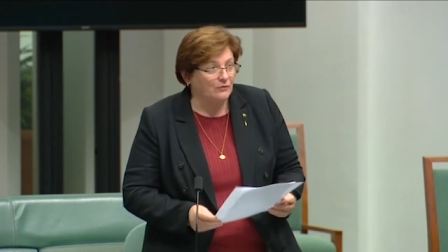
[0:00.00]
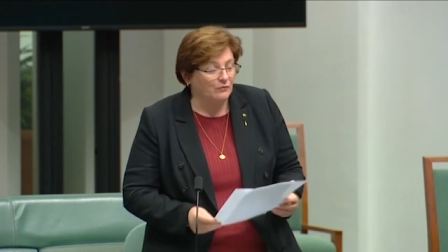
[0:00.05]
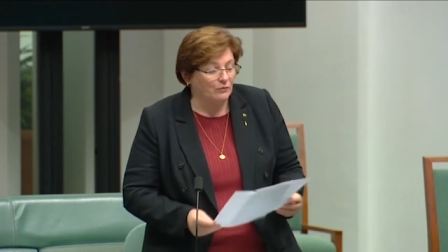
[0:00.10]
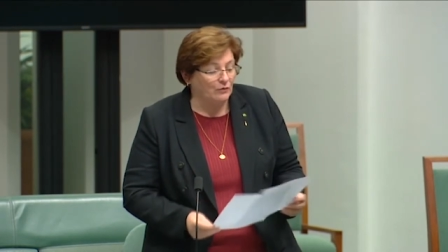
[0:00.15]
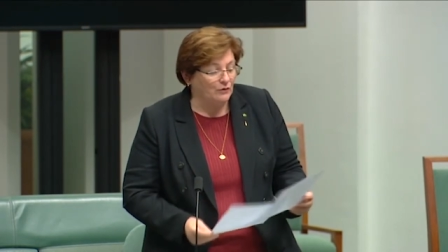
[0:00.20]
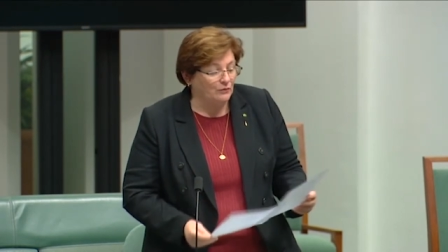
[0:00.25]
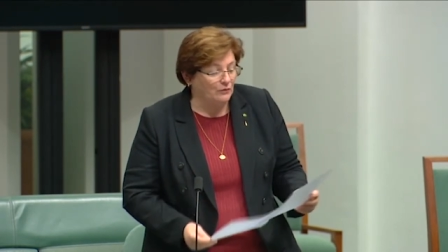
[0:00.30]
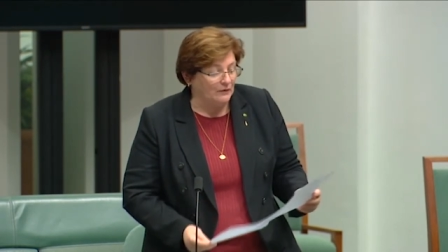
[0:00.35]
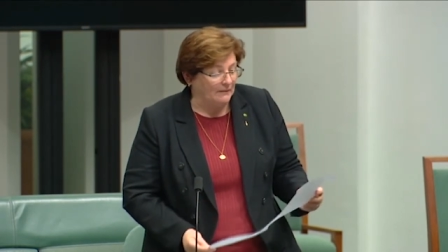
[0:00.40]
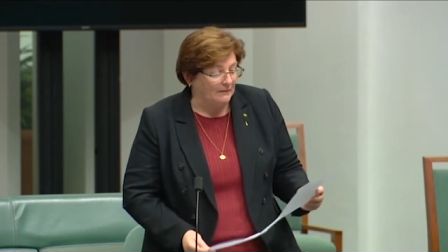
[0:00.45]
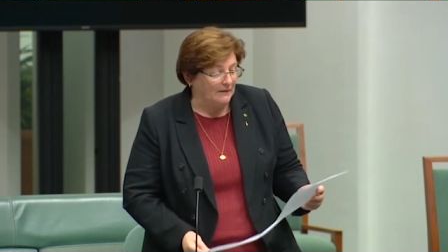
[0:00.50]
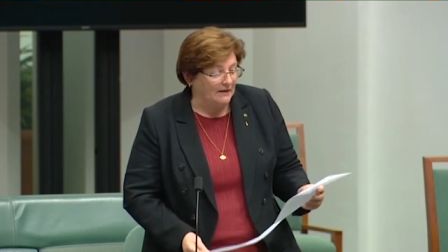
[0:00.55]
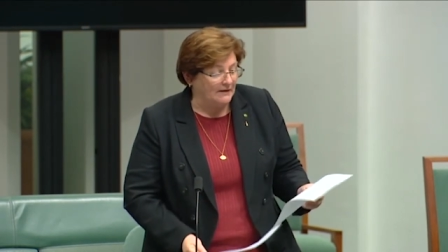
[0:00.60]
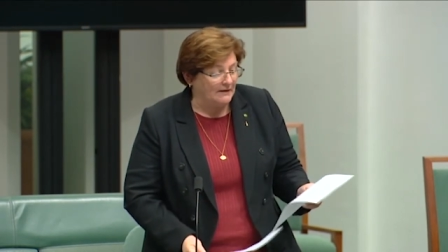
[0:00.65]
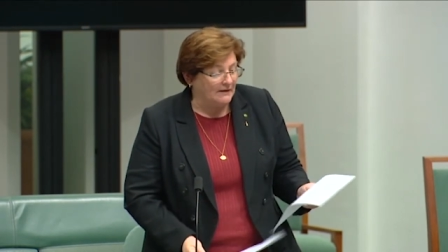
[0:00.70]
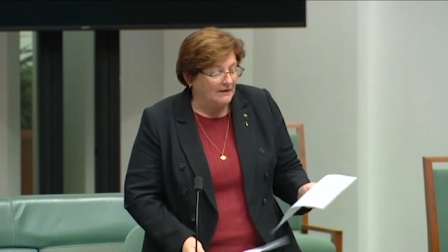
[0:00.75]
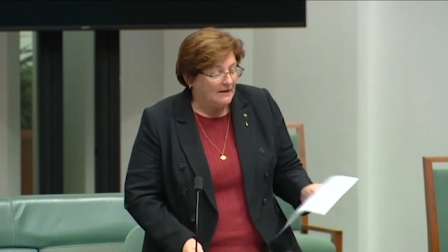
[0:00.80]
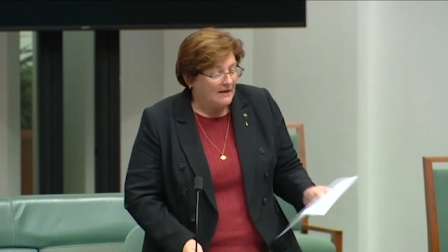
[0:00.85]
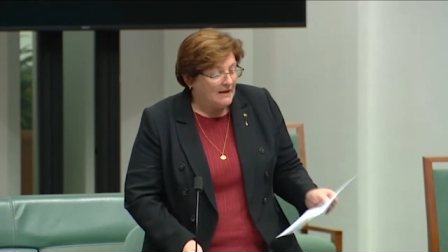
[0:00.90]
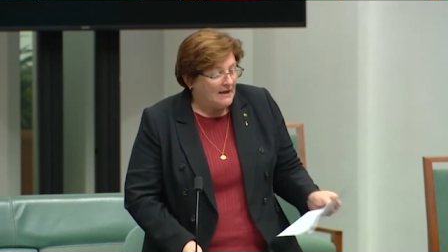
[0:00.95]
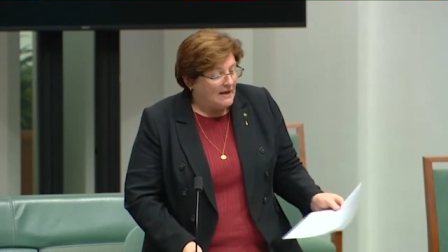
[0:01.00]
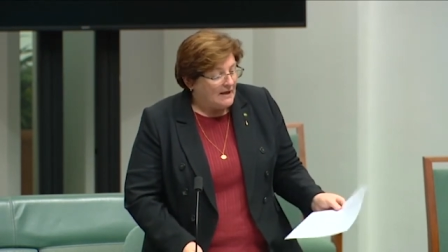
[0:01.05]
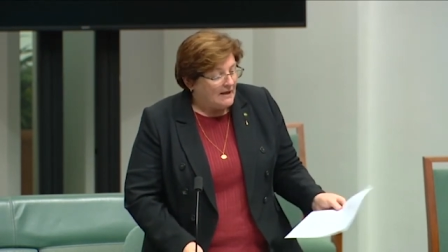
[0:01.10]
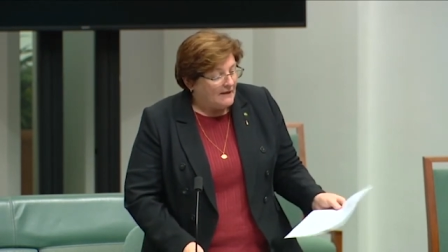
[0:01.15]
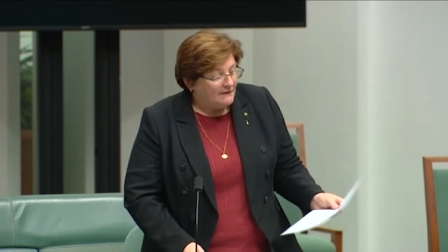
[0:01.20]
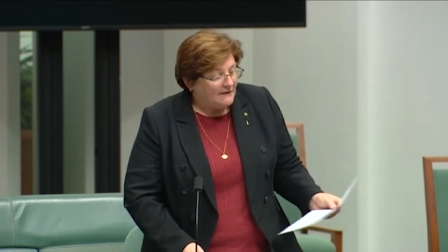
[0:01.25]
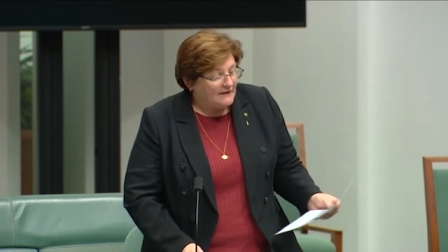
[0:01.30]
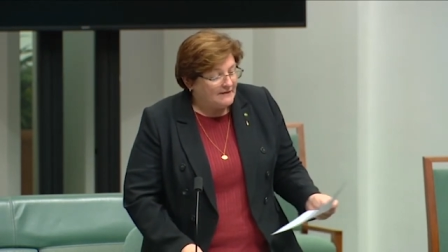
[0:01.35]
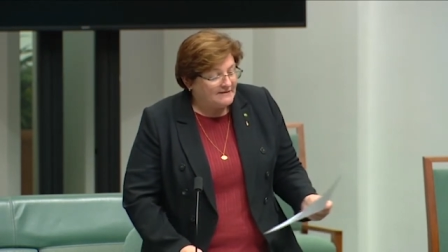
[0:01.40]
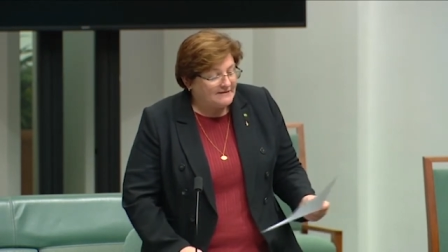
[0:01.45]
were women.
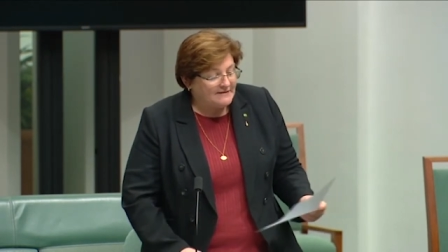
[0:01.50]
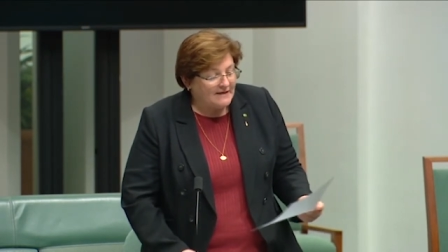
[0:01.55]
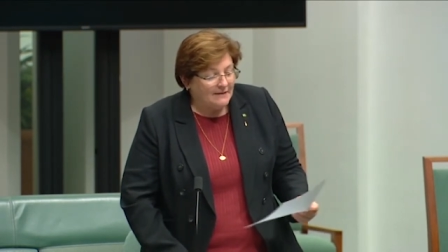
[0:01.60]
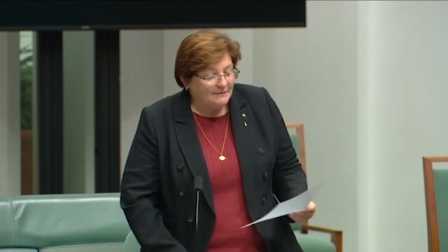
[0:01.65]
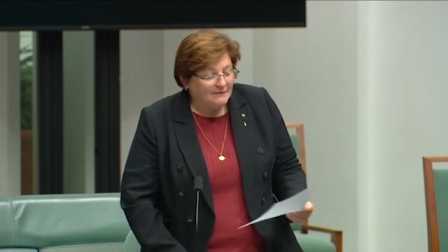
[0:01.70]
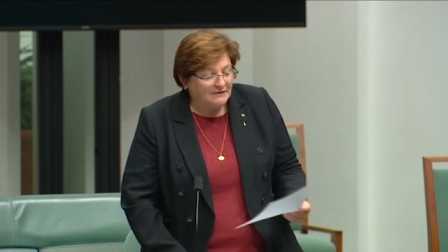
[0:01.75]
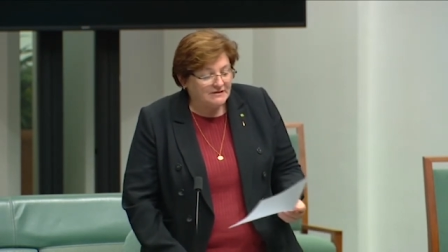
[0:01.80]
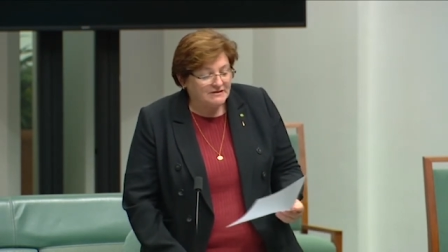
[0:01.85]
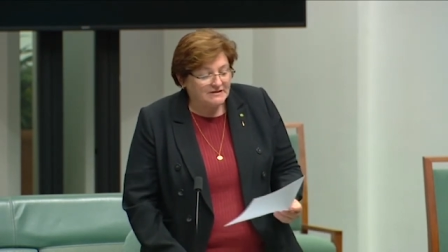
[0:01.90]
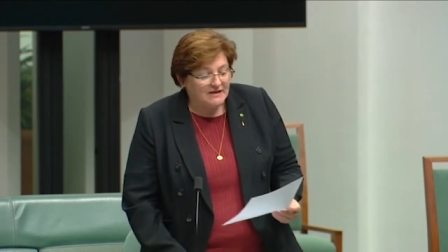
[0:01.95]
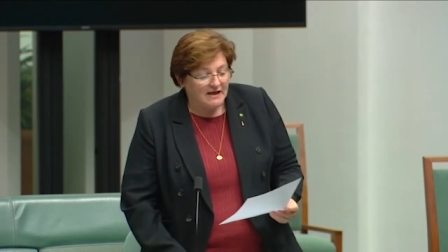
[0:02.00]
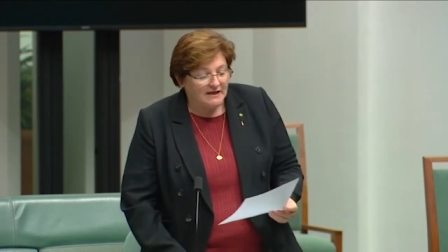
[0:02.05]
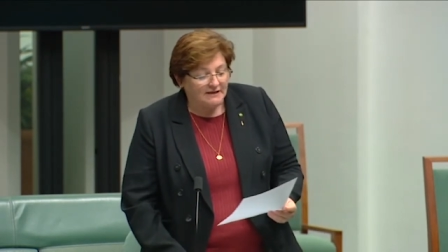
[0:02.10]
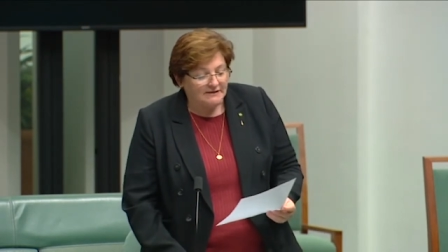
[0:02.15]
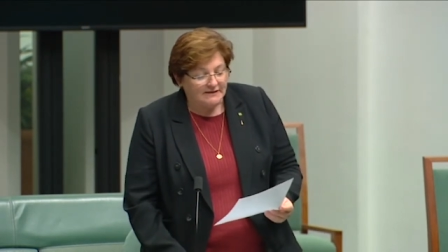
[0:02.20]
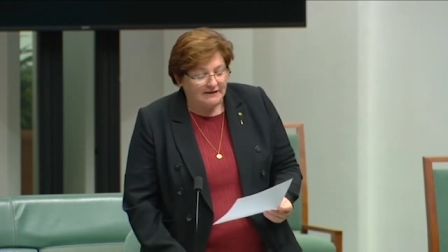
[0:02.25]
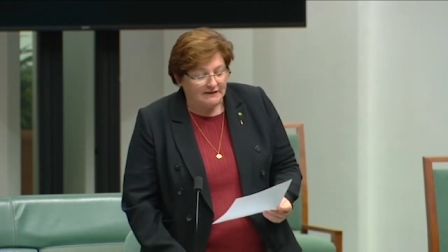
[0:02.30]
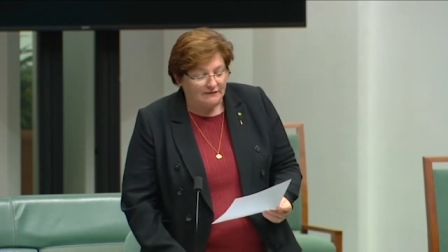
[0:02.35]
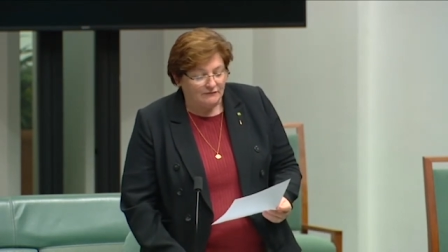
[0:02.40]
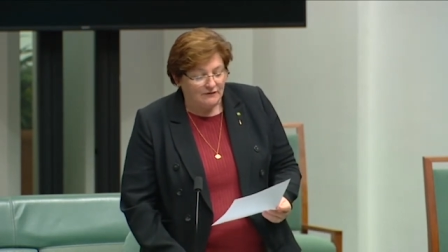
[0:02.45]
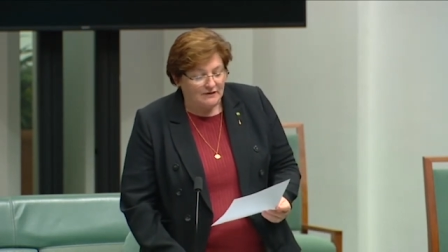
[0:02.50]
The established art in